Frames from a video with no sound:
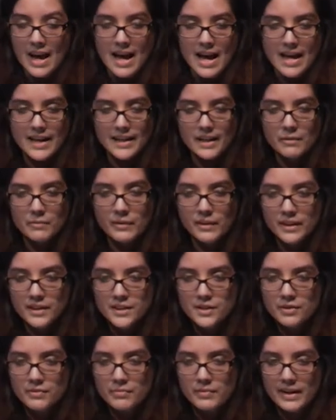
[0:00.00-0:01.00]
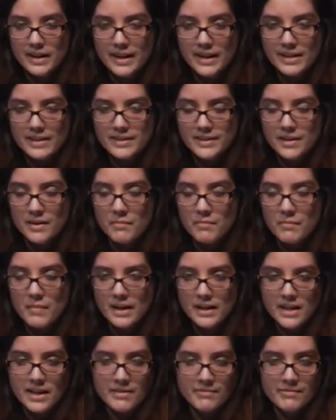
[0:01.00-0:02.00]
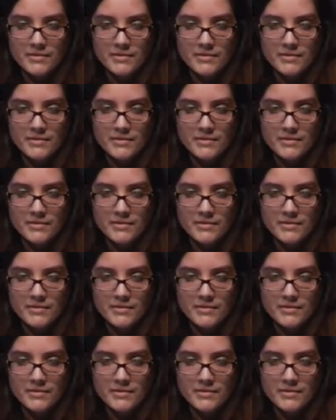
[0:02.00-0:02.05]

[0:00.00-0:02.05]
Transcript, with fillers: And I wanted to raise money